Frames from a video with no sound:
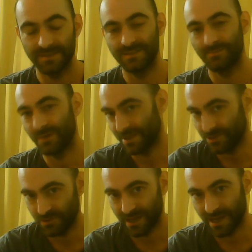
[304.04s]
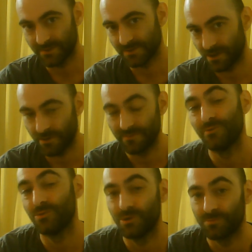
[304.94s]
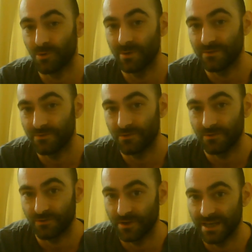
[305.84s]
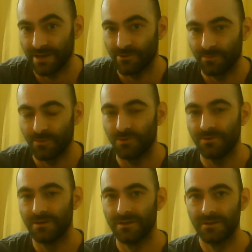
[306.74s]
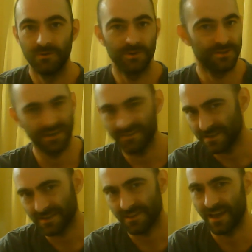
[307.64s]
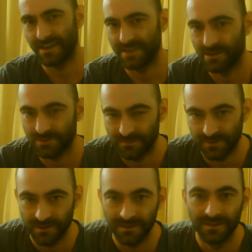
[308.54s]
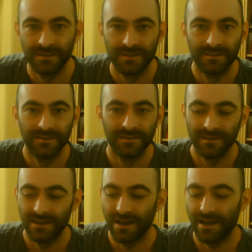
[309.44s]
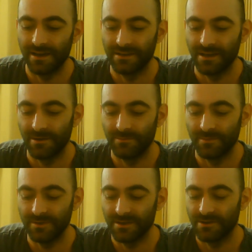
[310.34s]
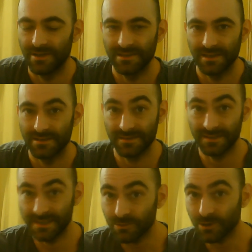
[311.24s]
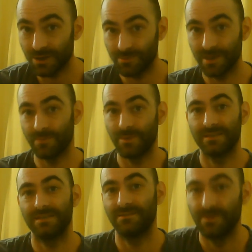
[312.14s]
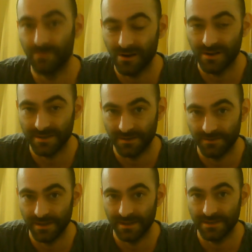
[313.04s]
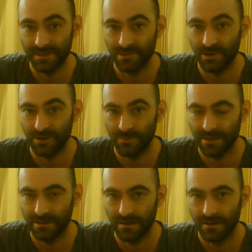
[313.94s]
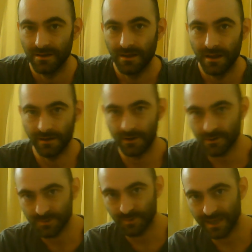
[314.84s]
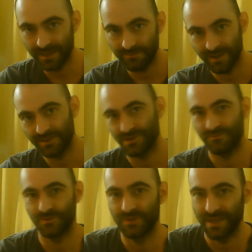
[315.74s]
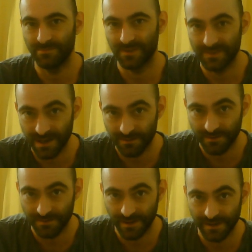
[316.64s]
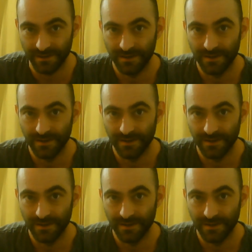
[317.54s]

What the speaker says: to play new games going forward, probably for a year or more, which none of these other handhelds have got. And you know, it's still going to be competitively priced. I think it's still going to be a loss-making venture for Steam to sell the thing,